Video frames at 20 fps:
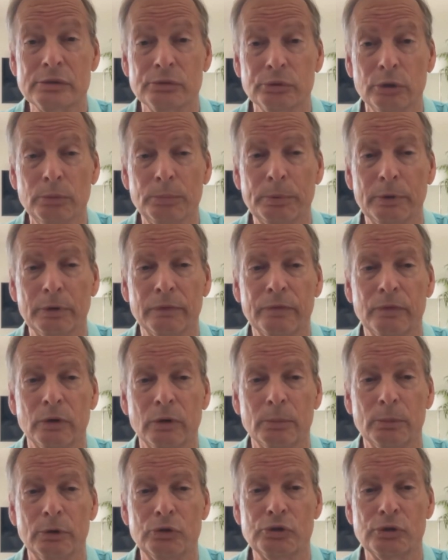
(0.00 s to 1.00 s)
Group and a
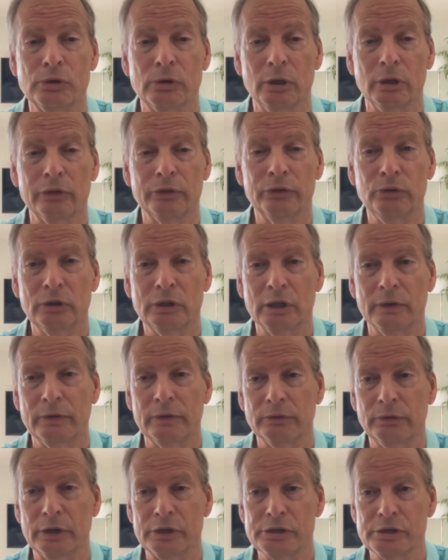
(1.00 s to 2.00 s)
former journalist who
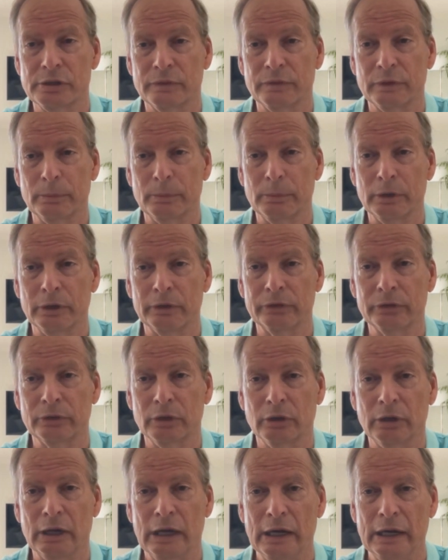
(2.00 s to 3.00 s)
covered Russia from
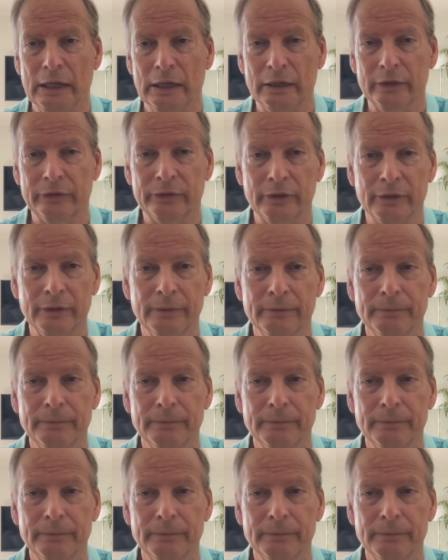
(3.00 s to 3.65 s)
Moscow. Hi, Alissa.